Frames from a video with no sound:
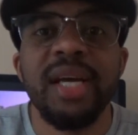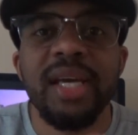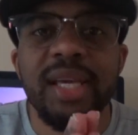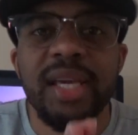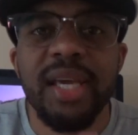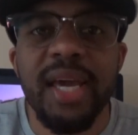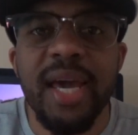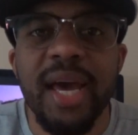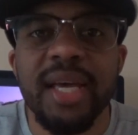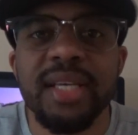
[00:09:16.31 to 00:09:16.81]

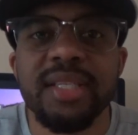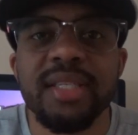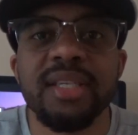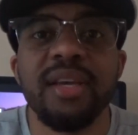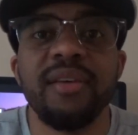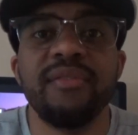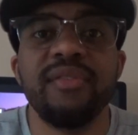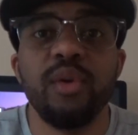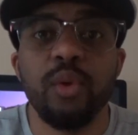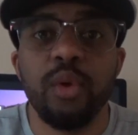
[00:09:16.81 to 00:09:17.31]

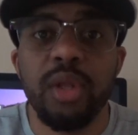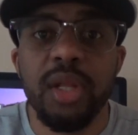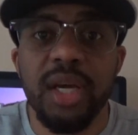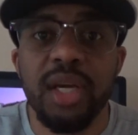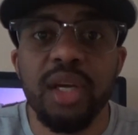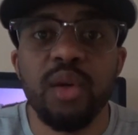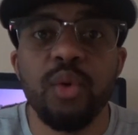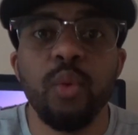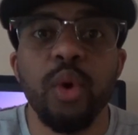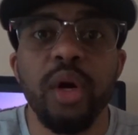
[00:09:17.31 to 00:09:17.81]
Yes, if you
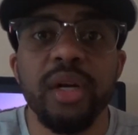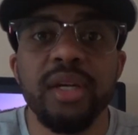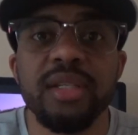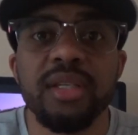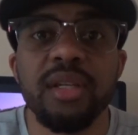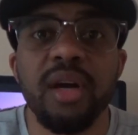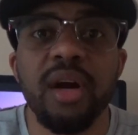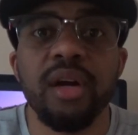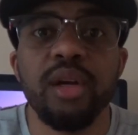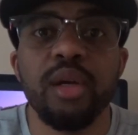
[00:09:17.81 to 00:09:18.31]
think you want to
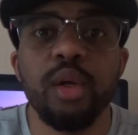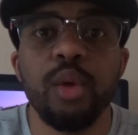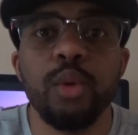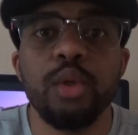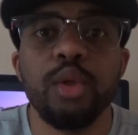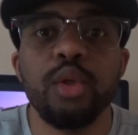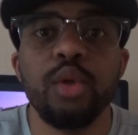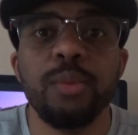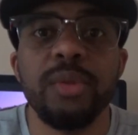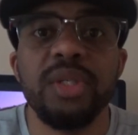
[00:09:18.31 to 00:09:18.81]
start a
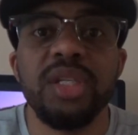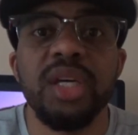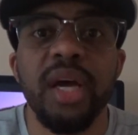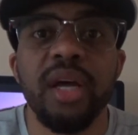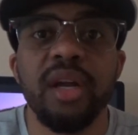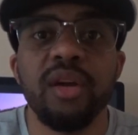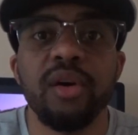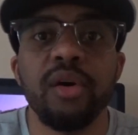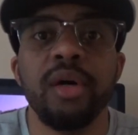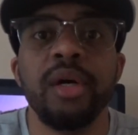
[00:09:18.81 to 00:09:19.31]
YouTube
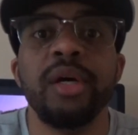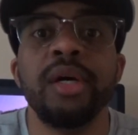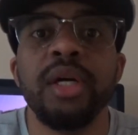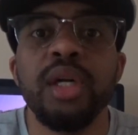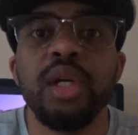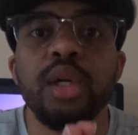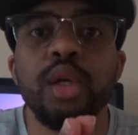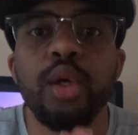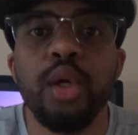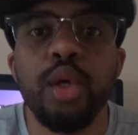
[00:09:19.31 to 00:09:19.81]
channel,
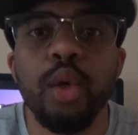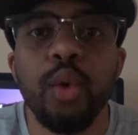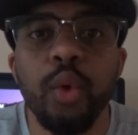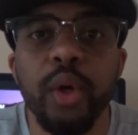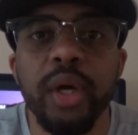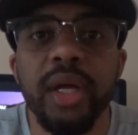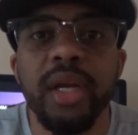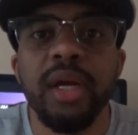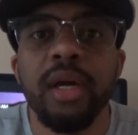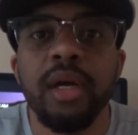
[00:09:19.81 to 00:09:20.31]

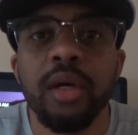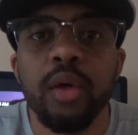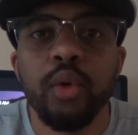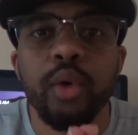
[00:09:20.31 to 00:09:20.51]
do it.